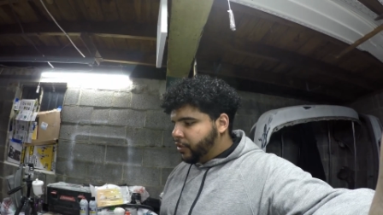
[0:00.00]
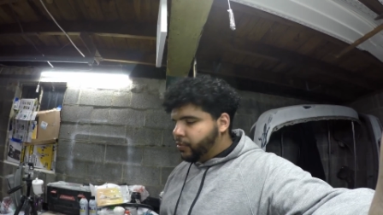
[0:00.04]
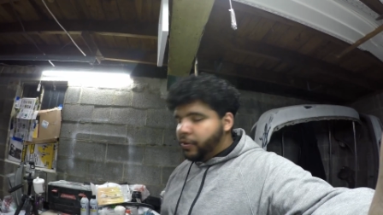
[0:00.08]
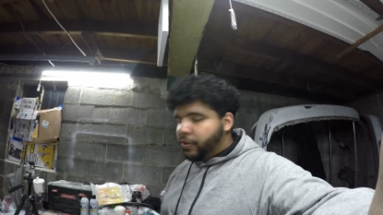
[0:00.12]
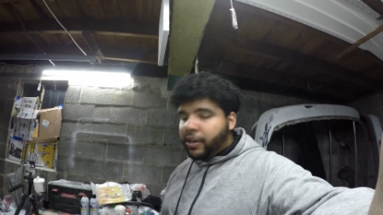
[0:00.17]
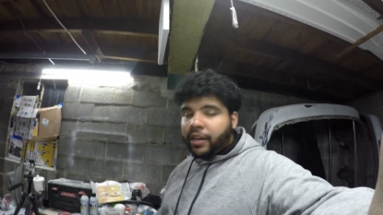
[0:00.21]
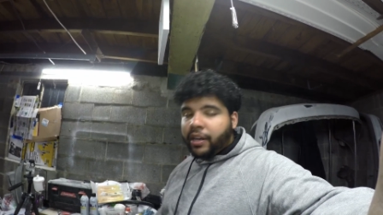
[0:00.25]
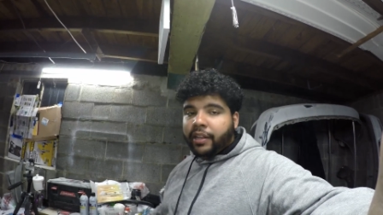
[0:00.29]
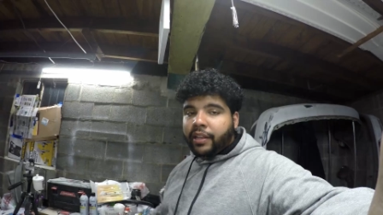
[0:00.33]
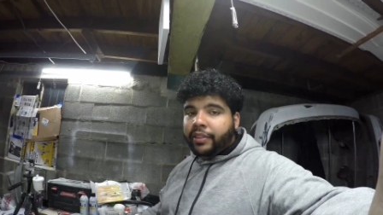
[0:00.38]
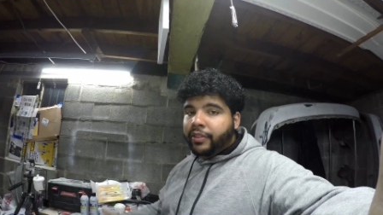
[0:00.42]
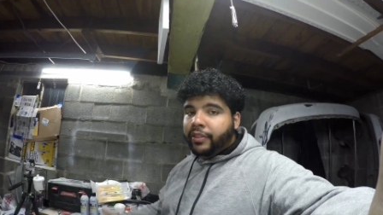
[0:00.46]
we're
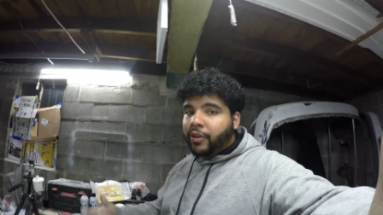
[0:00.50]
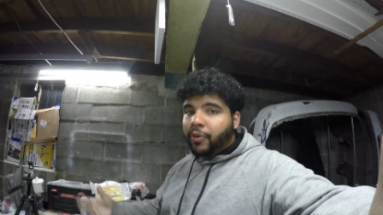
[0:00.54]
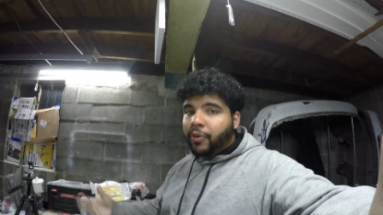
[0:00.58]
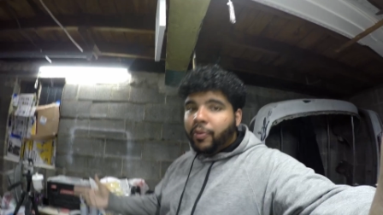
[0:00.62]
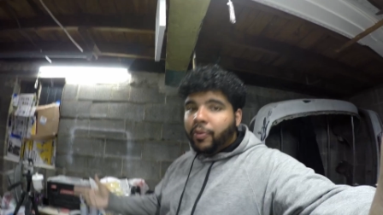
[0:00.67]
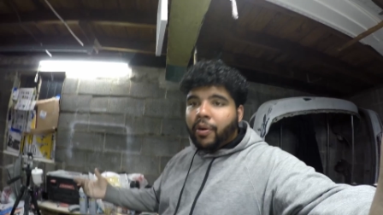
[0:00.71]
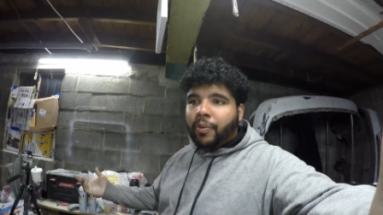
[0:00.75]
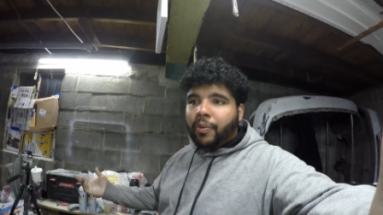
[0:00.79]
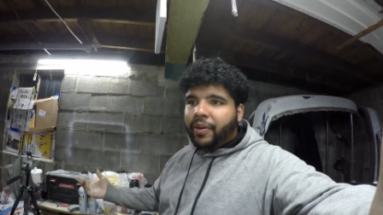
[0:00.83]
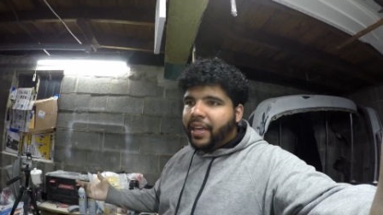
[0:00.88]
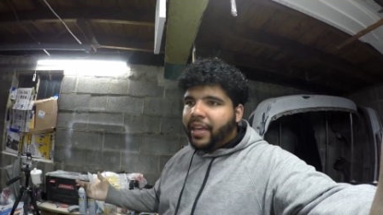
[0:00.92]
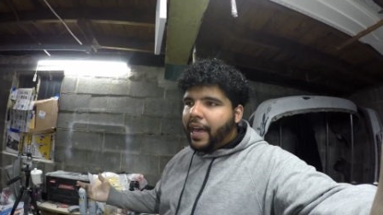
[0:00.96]
gonna do
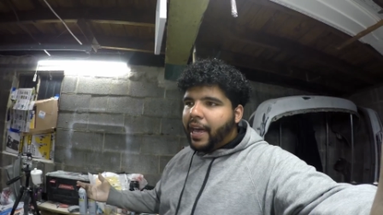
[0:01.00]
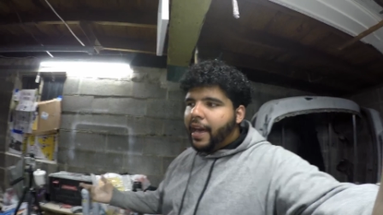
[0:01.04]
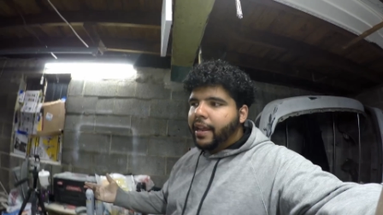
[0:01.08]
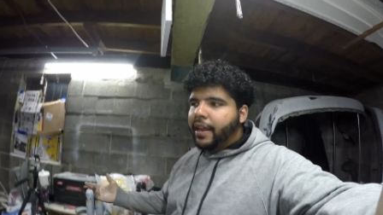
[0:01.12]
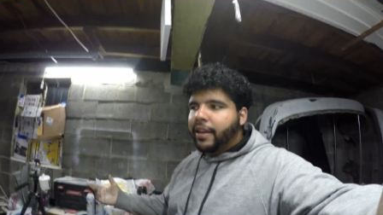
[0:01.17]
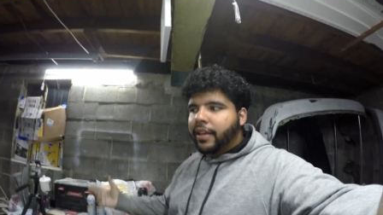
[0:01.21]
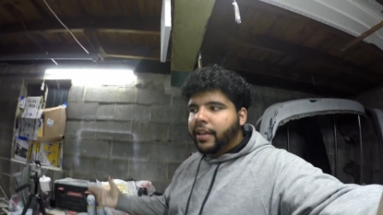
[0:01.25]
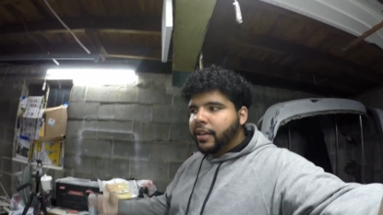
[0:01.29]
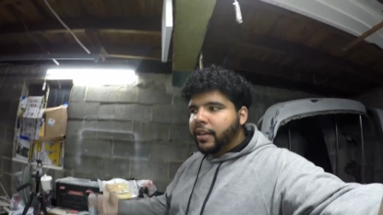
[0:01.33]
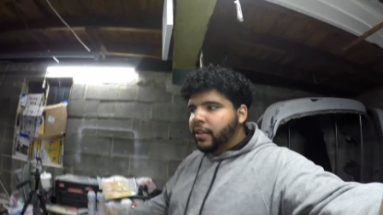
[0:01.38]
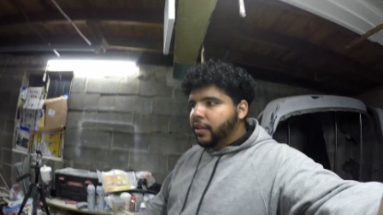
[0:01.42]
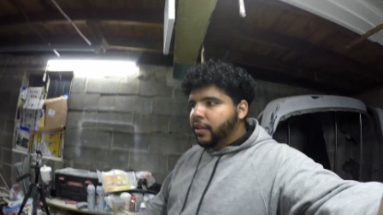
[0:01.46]
what we
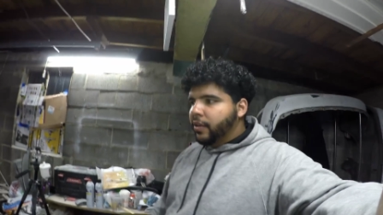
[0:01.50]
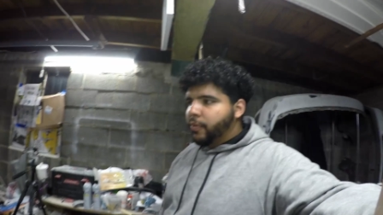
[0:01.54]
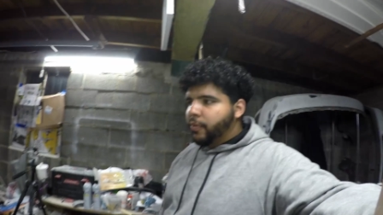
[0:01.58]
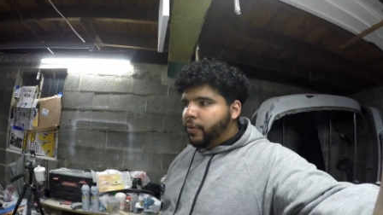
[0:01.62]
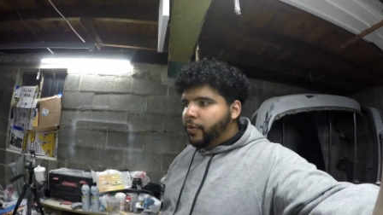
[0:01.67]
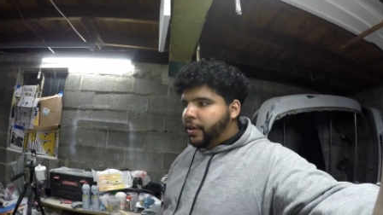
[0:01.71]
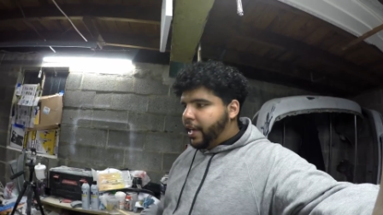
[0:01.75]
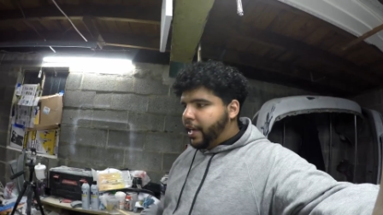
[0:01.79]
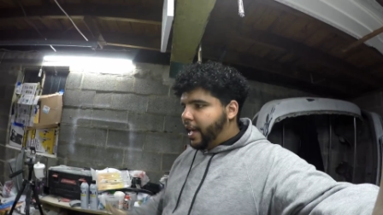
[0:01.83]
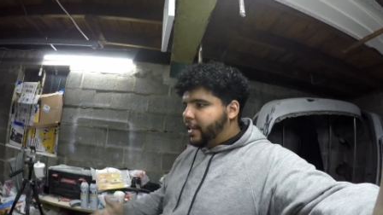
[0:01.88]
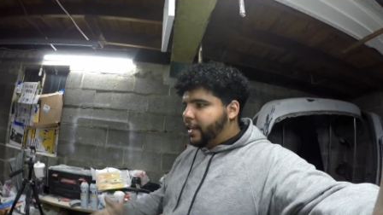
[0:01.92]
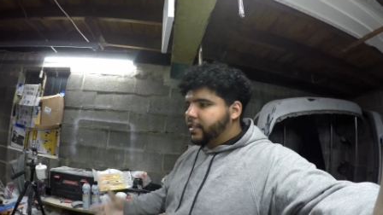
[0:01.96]
can. We
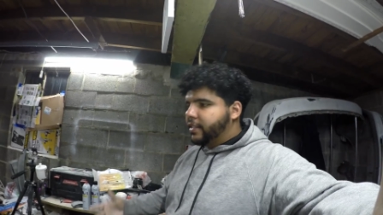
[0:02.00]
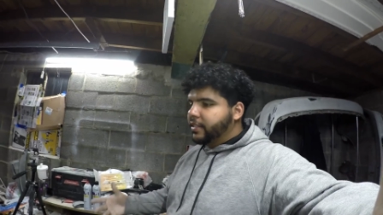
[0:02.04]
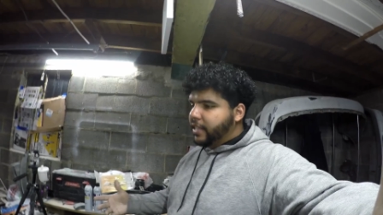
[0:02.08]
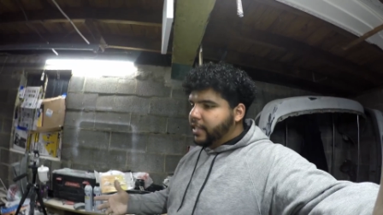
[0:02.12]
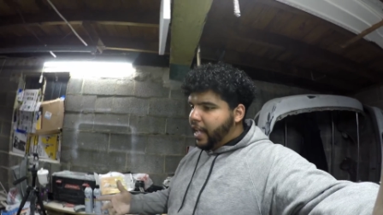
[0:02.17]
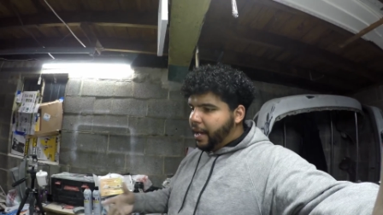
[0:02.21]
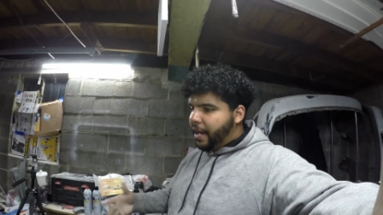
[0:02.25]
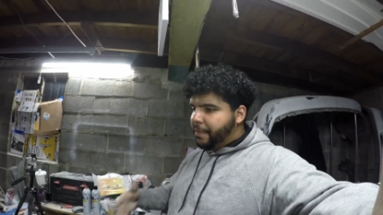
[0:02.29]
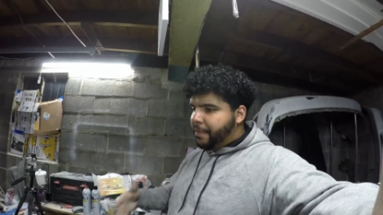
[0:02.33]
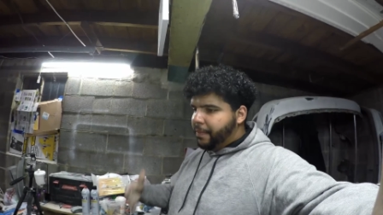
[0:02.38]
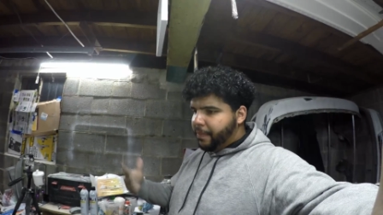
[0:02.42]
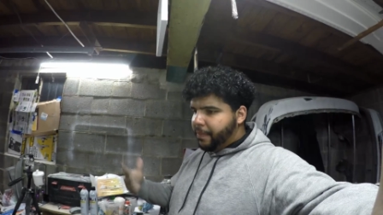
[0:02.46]
can't
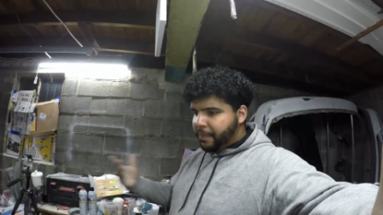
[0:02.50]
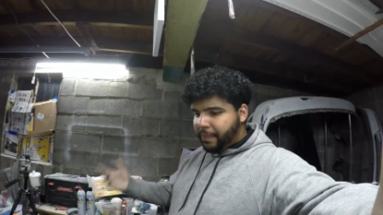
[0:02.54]
stop